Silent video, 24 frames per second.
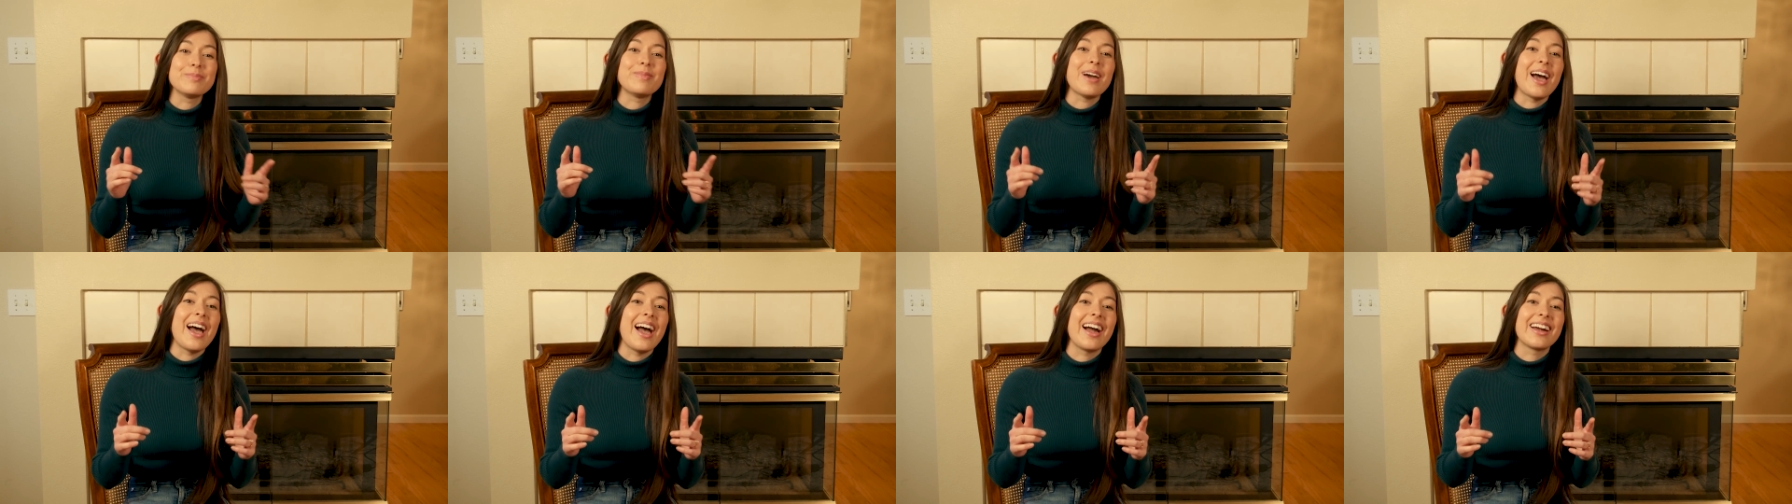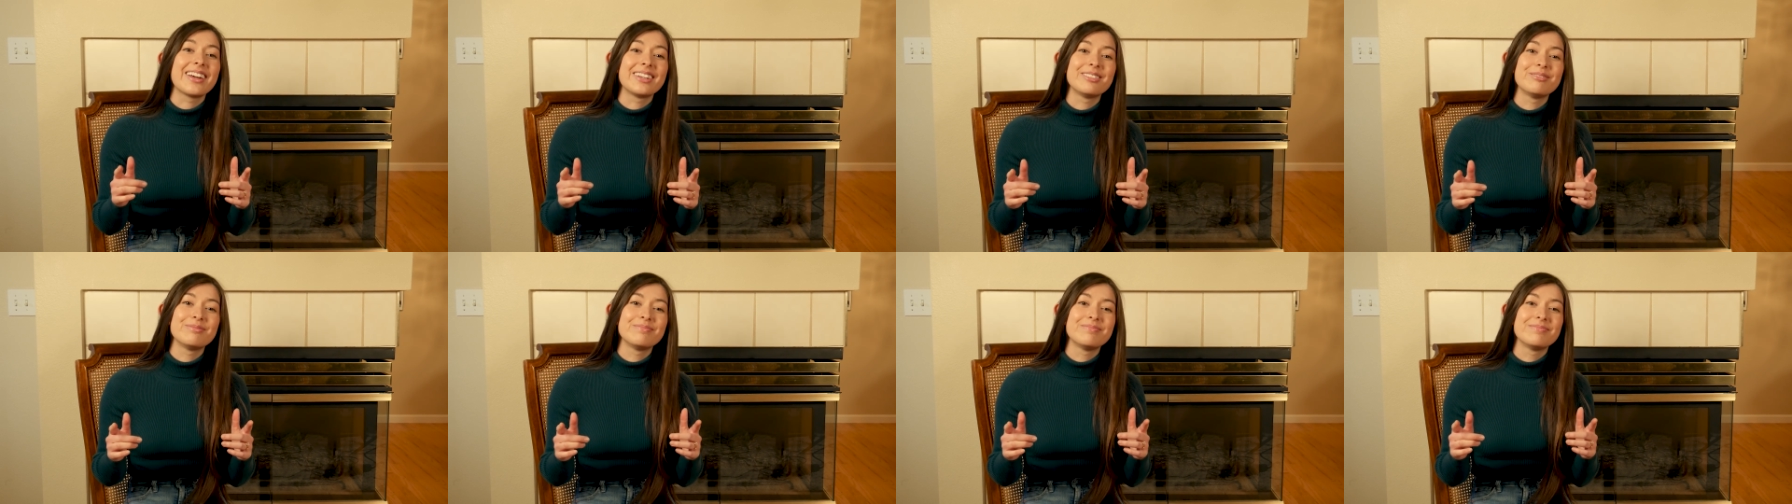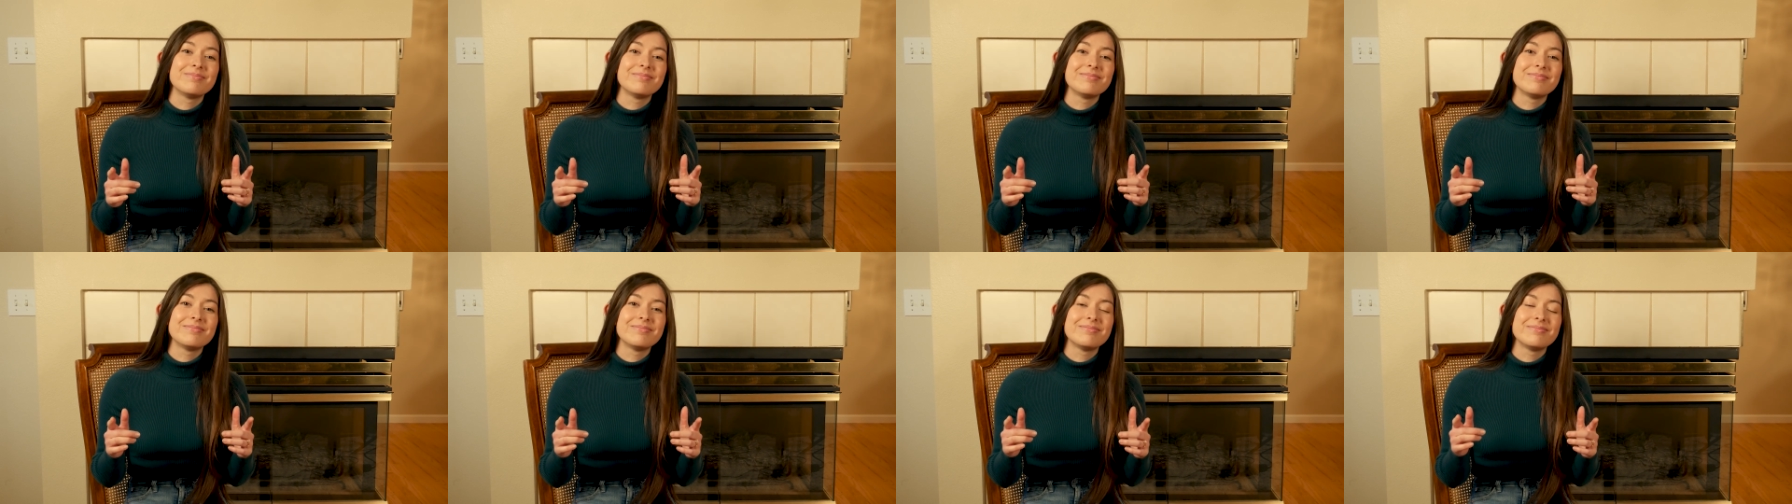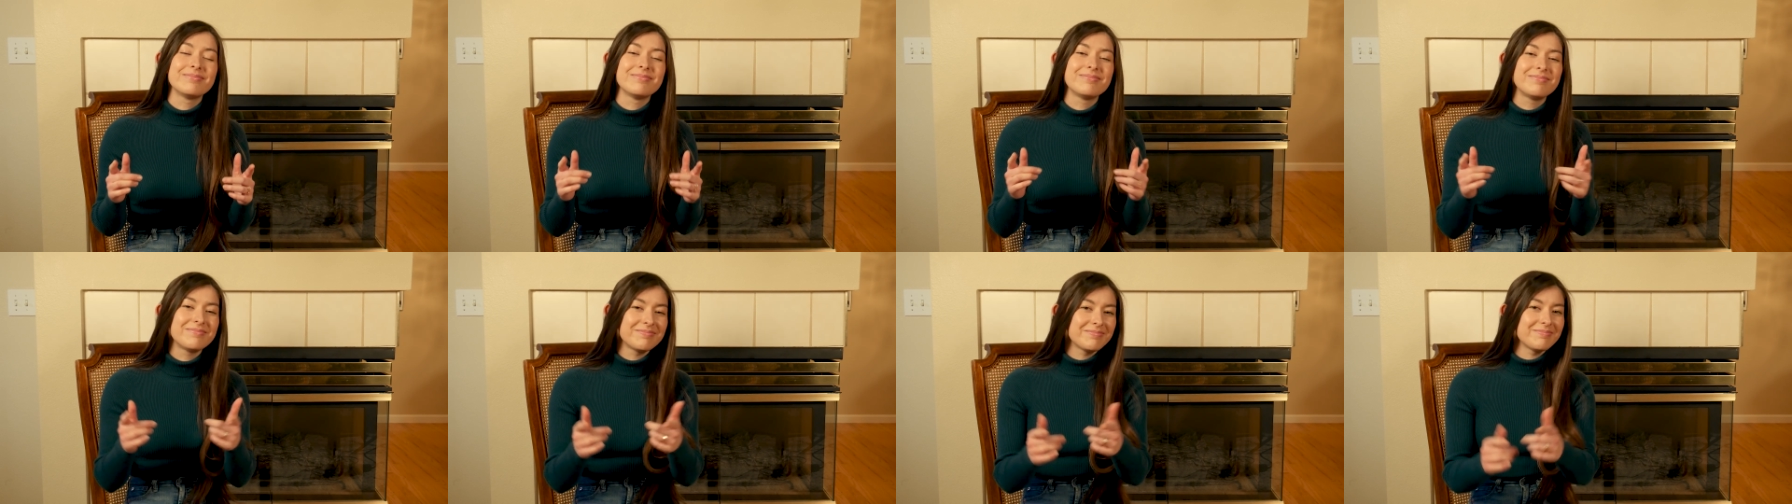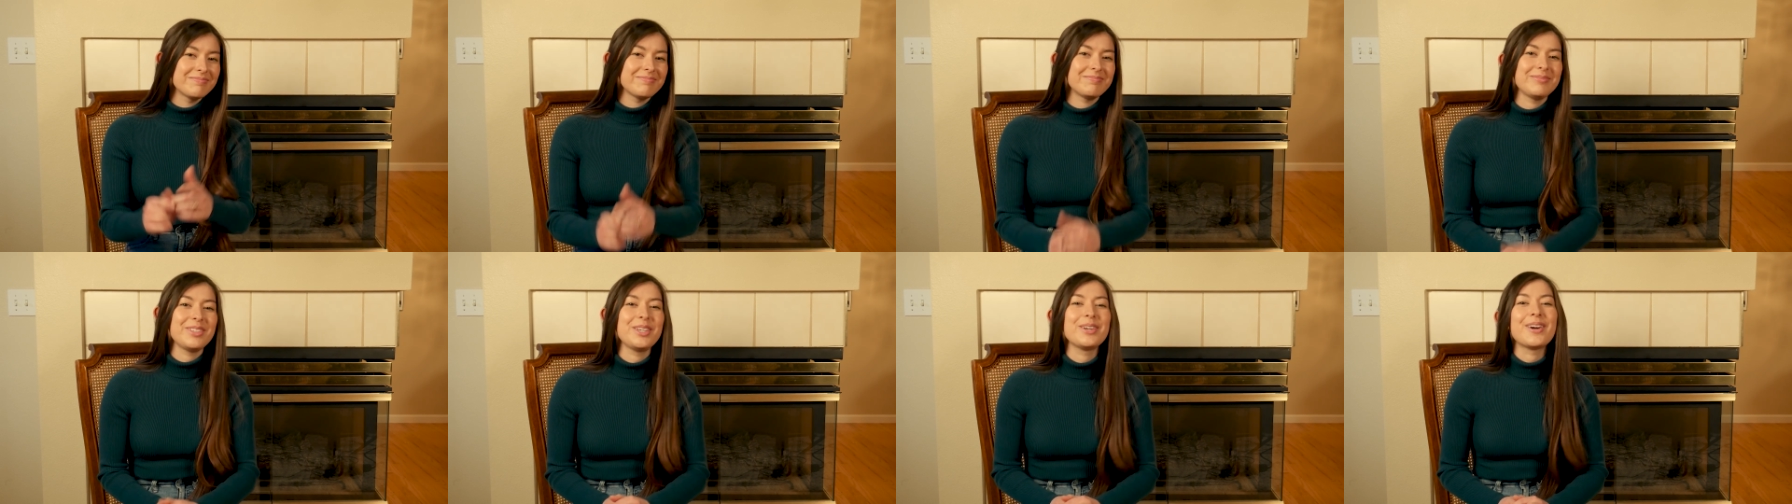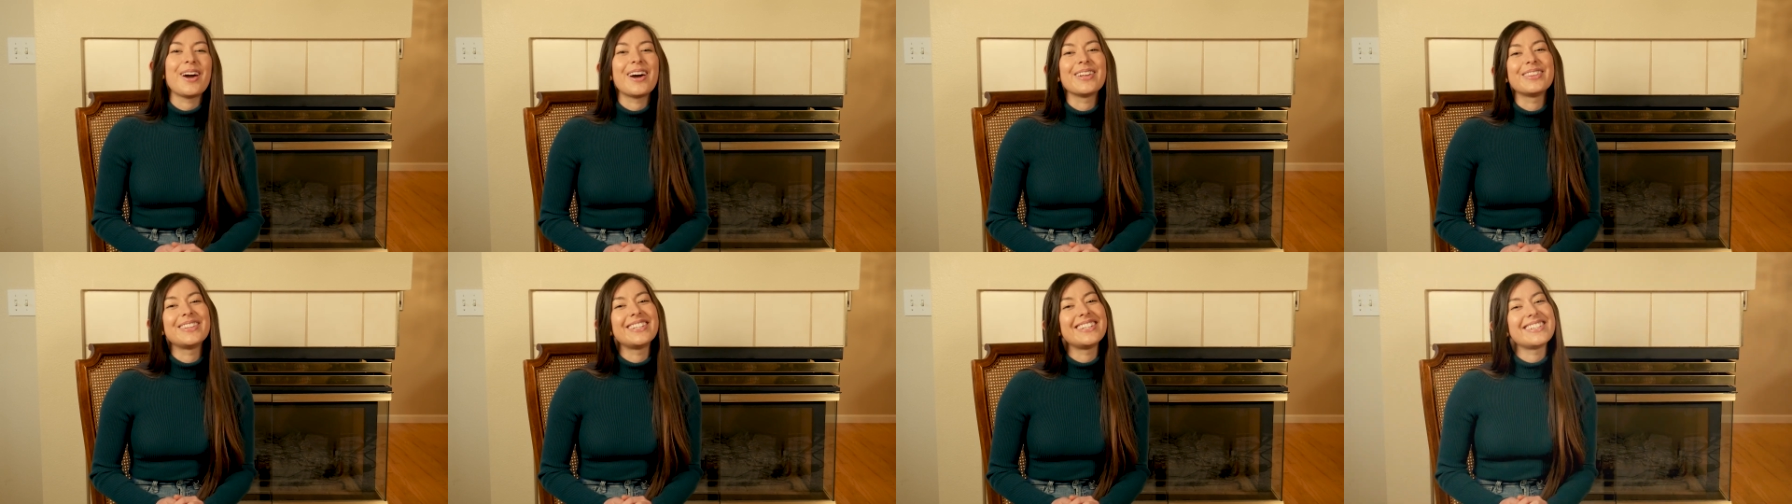back. You
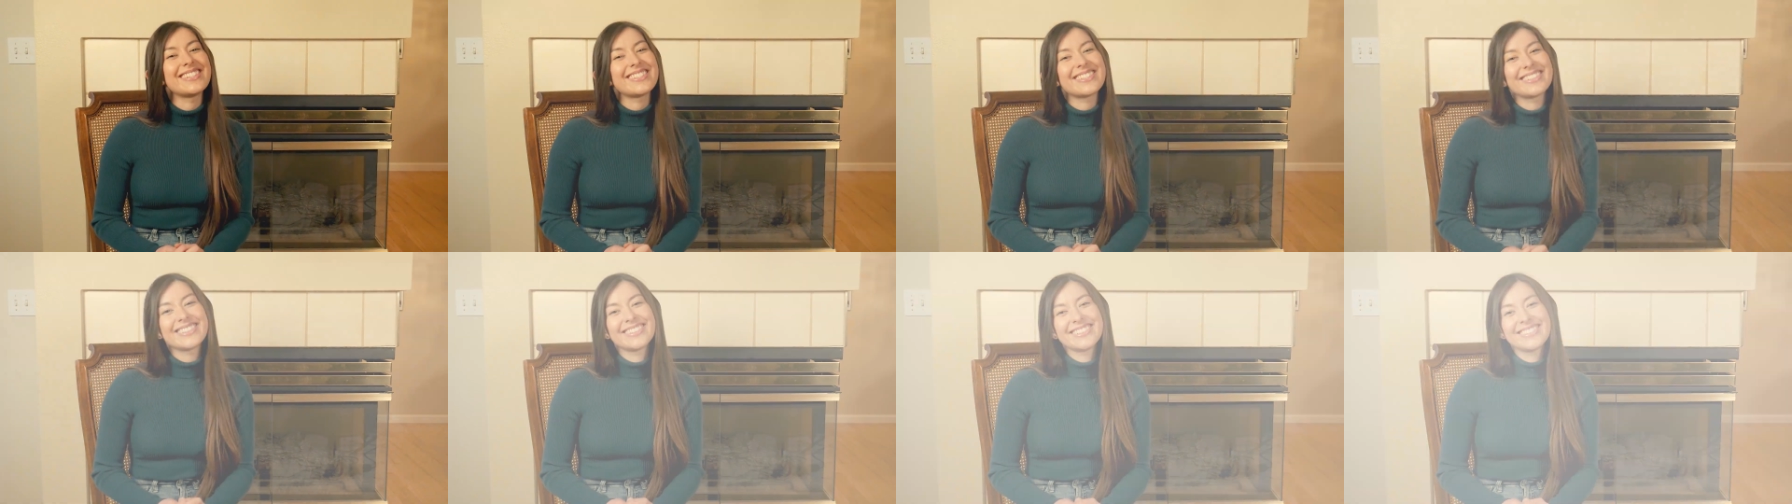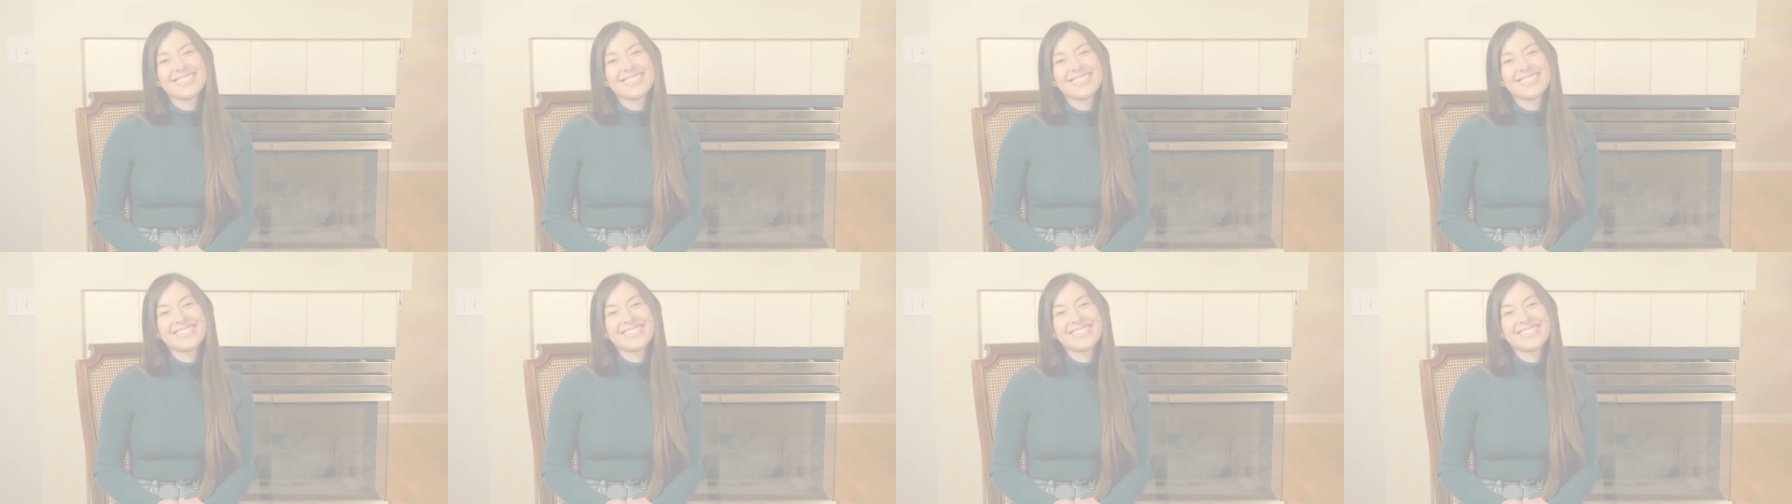got this.